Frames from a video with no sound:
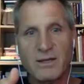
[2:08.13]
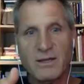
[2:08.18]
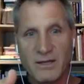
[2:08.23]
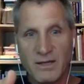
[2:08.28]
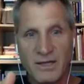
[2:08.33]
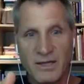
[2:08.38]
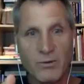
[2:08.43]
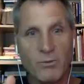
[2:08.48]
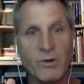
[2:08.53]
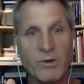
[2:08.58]

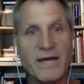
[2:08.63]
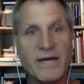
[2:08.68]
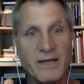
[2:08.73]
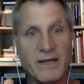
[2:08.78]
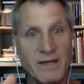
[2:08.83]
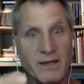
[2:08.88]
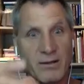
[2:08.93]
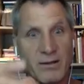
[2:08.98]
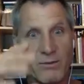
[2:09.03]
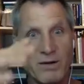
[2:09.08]
In a
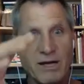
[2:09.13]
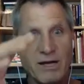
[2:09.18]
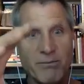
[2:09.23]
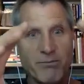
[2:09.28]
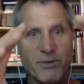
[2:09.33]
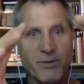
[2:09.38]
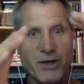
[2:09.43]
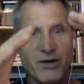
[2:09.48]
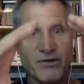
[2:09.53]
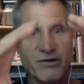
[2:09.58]
way, right?
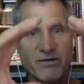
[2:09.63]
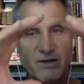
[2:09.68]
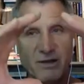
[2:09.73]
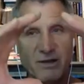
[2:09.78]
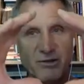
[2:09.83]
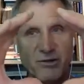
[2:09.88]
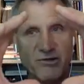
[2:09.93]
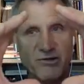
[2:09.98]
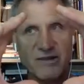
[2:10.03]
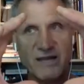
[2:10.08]
Because
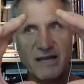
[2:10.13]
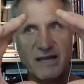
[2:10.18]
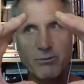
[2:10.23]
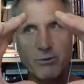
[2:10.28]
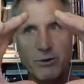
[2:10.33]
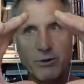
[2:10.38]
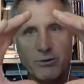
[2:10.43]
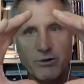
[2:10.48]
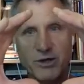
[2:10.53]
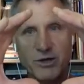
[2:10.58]
just like
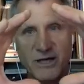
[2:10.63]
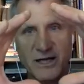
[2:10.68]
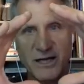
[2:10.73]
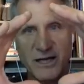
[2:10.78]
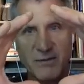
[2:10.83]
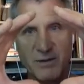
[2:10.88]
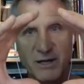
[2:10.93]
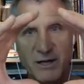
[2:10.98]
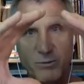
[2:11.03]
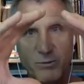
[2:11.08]
we were
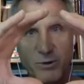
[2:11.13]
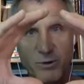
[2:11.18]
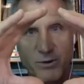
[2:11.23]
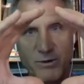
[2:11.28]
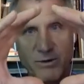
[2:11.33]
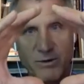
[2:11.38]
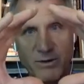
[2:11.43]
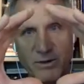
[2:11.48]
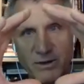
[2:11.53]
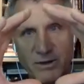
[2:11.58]
talking about,
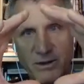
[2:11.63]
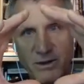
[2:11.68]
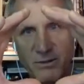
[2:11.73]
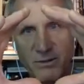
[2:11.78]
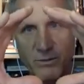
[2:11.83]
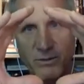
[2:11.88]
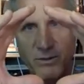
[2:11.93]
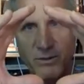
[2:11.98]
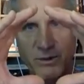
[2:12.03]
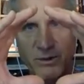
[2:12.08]

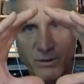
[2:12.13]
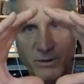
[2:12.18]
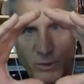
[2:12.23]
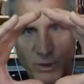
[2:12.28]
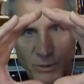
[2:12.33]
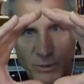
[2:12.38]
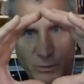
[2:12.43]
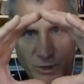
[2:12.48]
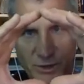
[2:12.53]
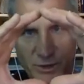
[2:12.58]

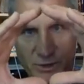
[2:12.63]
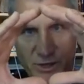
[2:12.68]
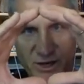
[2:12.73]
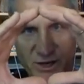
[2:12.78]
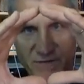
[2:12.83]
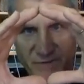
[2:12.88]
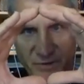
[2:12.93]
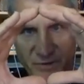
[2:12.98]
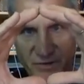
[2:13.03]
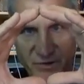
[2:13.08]
when we're in our
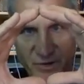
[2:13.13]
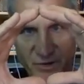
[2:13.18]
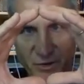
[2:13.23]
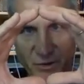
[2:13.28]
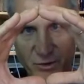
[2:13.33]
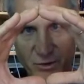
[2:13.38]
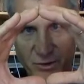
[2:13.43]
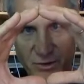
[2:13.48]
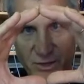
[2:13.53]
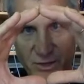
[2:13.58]
comfort
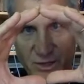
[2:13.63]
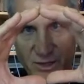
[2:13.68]
zone,